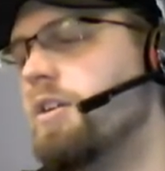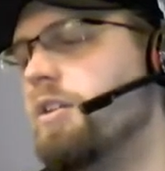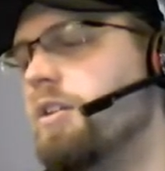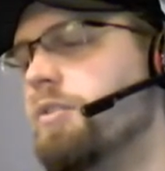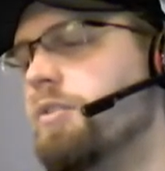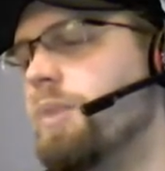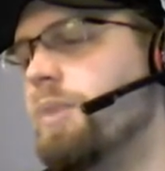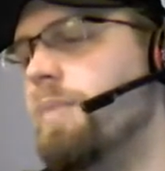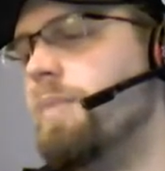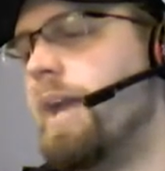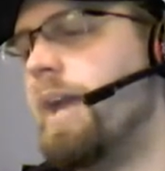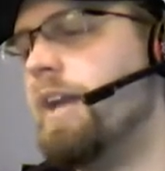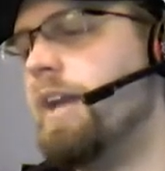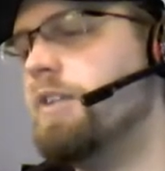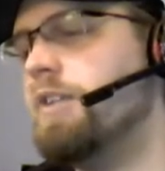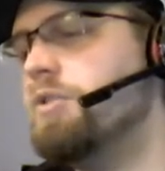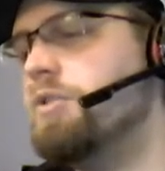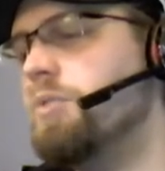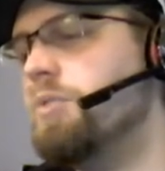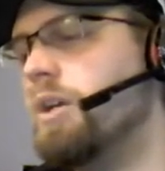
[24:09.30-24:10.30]
It feels a
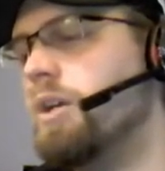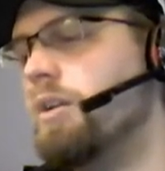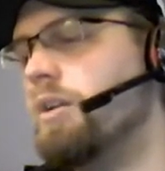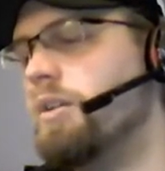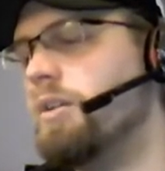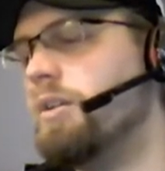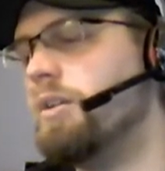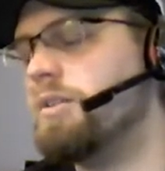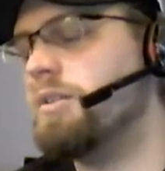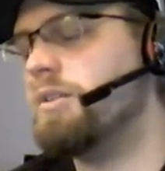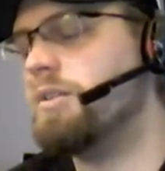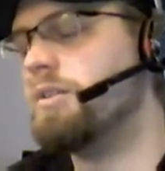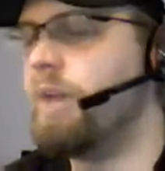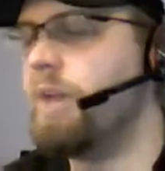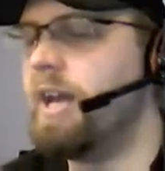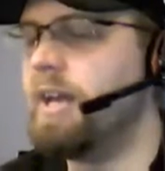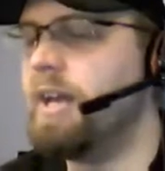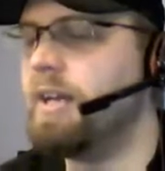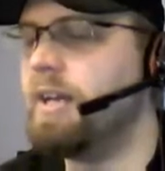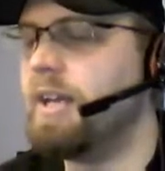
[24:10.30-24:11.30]
little bit win more.
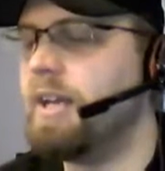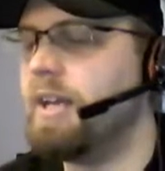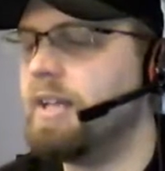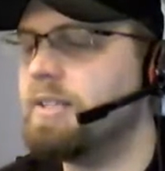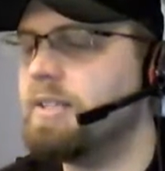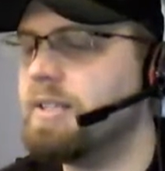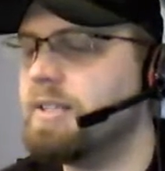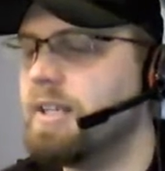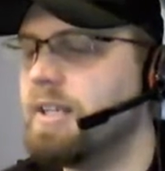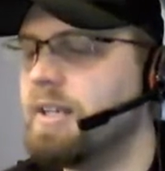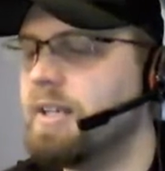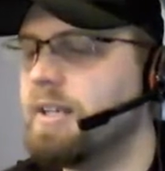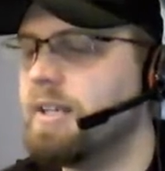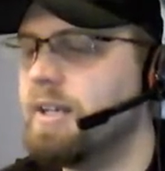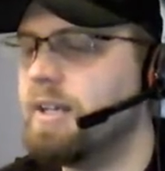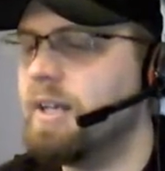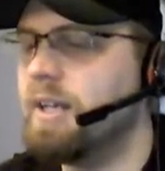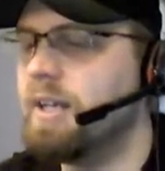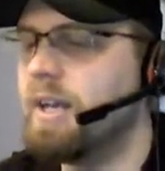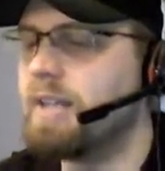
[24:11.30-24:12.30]

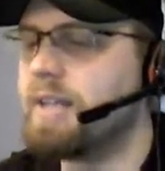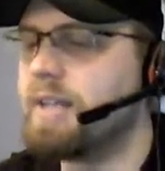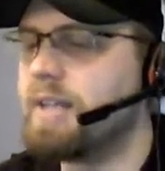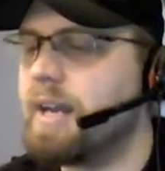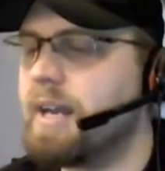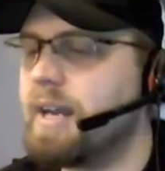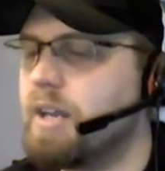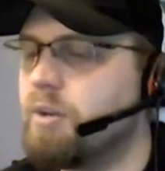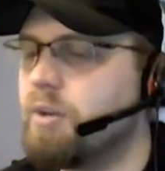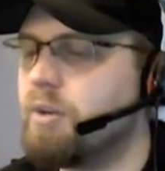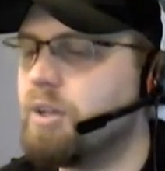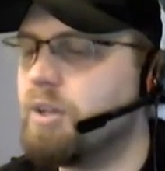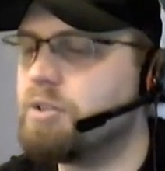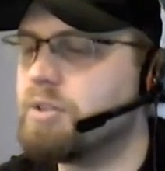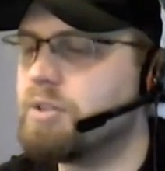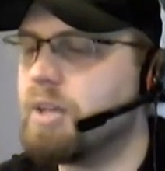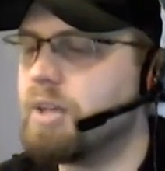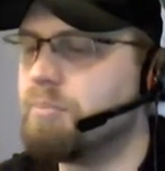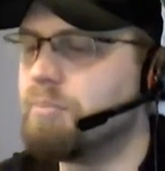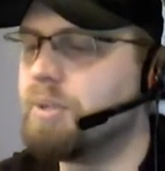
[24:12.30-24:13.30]
When
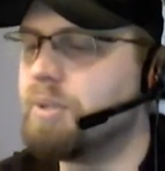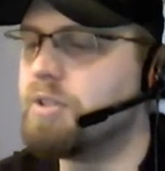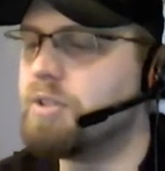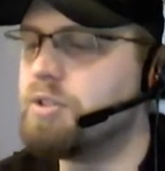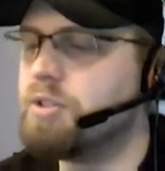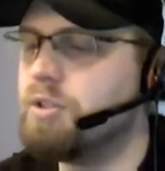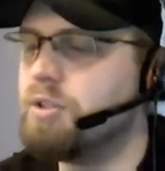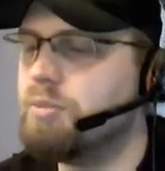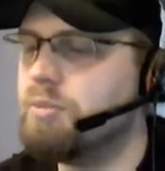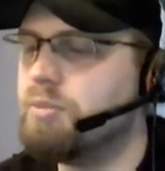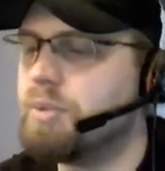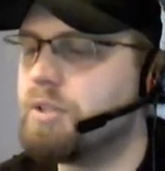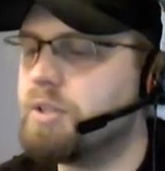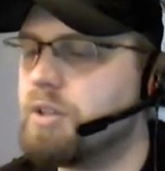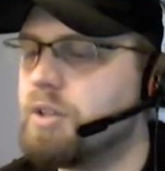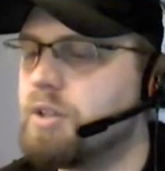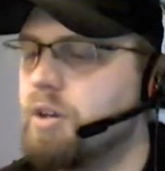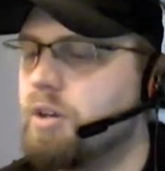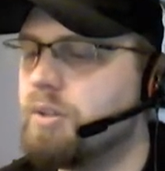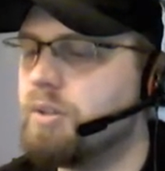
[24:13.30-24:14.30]
you're building a deck,
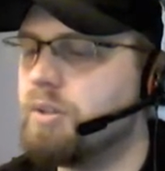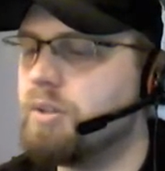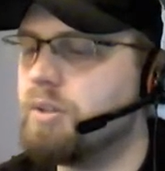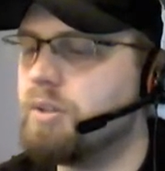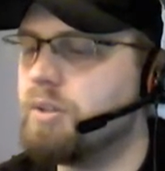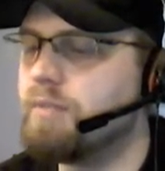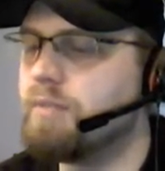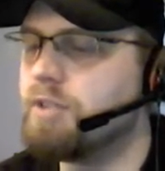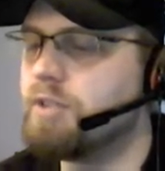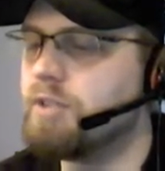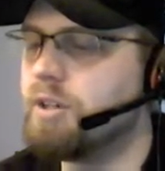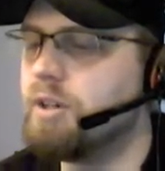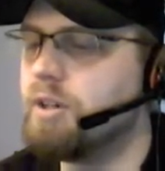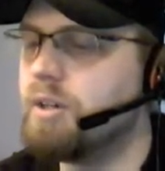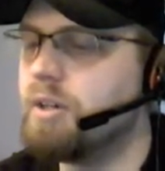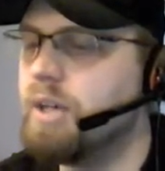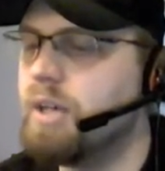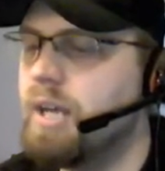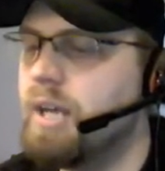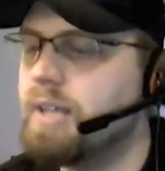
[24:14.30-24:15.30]
you're going more for
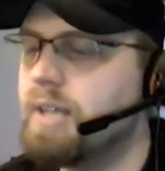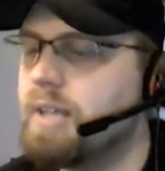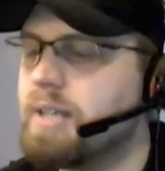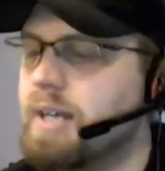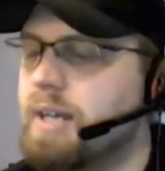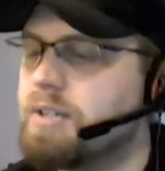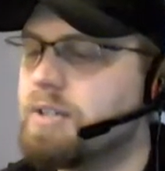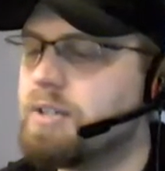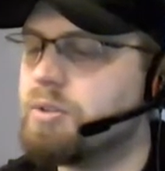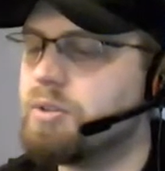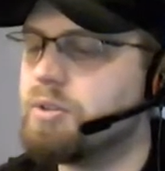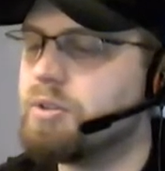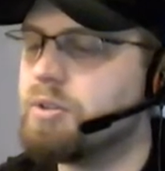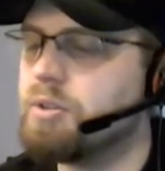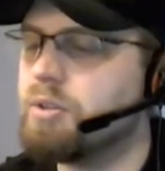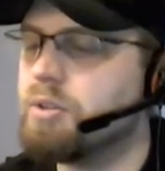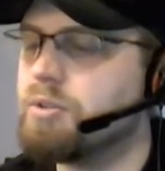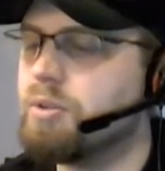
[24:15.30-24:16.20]
consistency.